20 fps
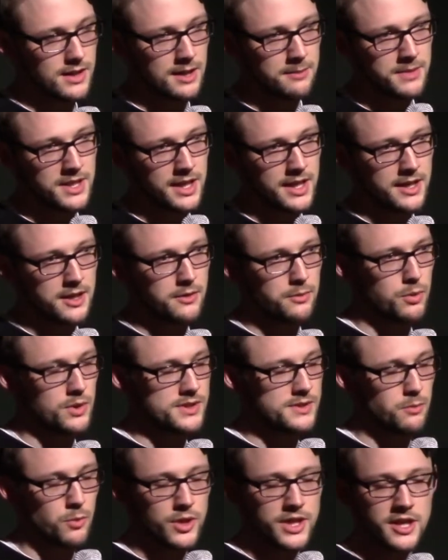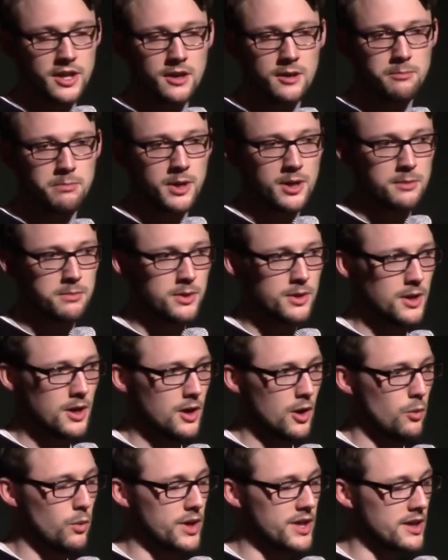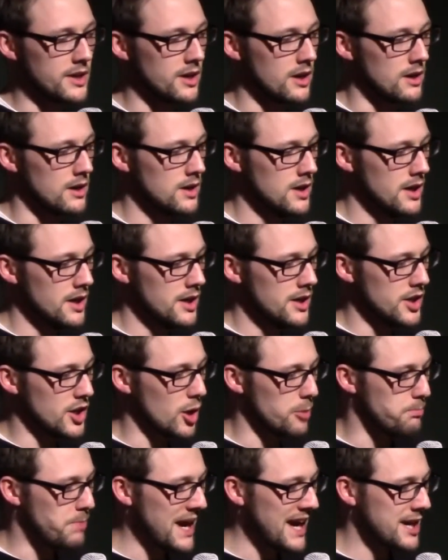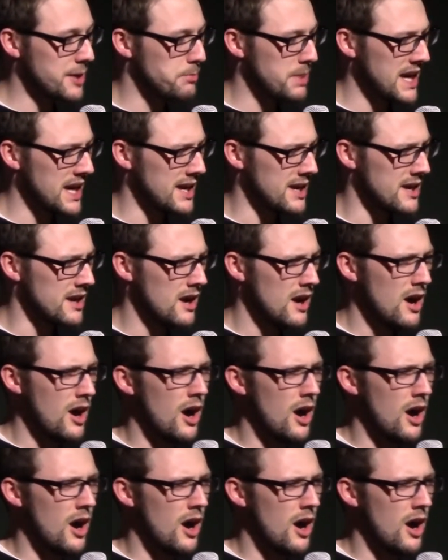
I'd be like, what you got, Bob? What you got? You got back pain.